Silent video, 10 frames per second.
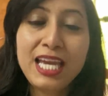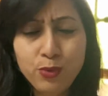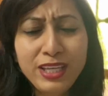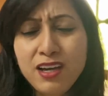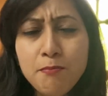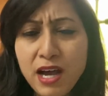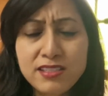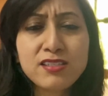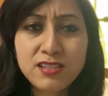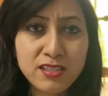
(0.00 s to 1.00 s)
Doing a
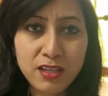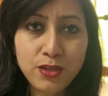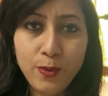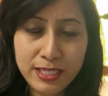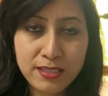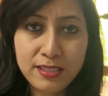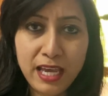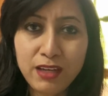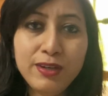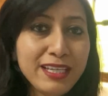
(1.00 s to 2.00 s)
master's in UX
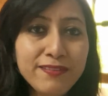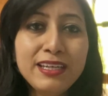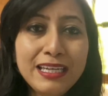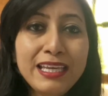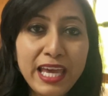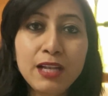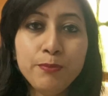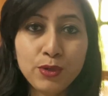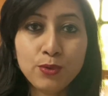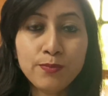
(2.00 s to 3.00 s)
design will definitely
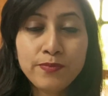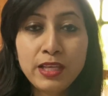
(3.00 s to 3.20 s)
help you,